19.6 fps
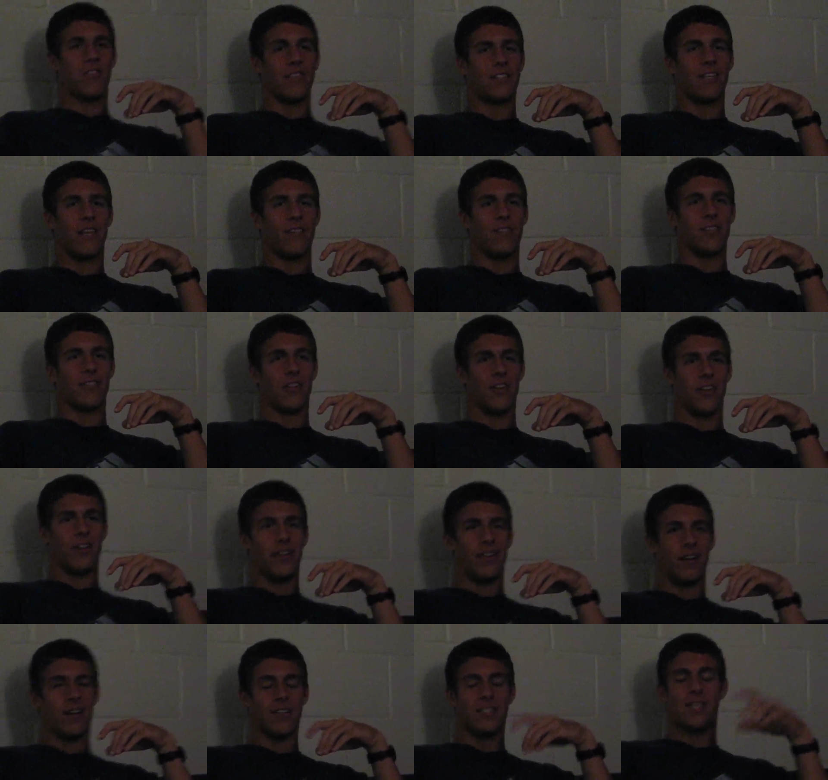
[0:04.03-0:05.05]
at seven
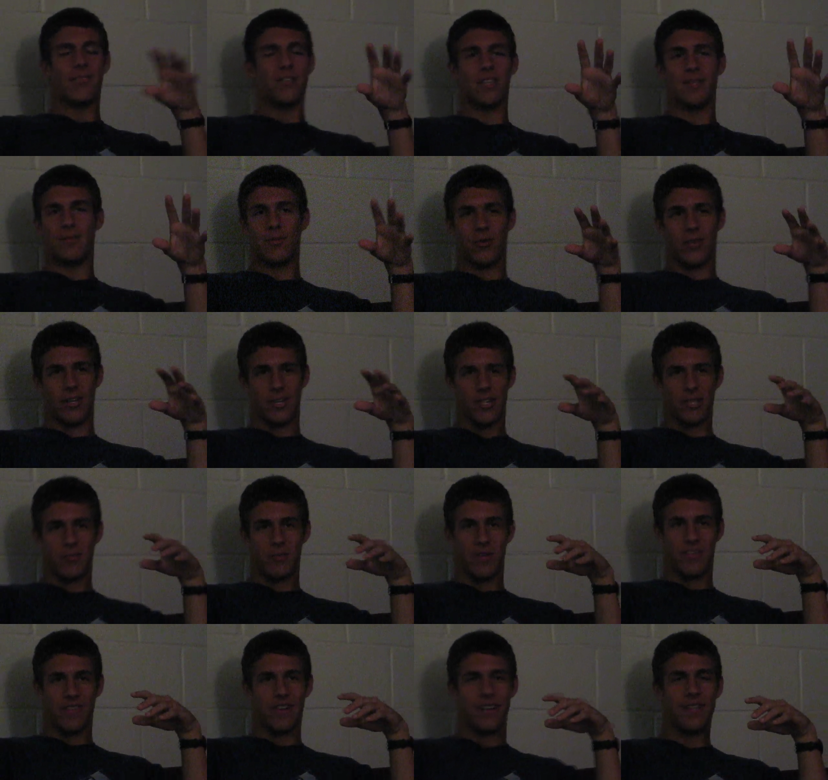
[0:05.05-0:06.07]
thirty or at seven in the morning this
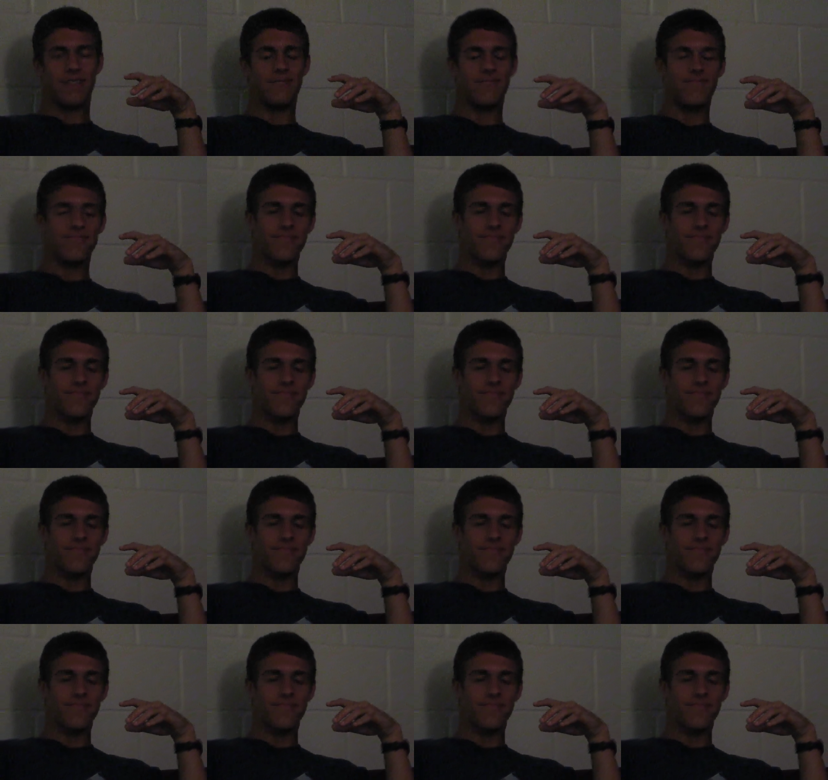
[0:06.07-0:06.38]
morning, right?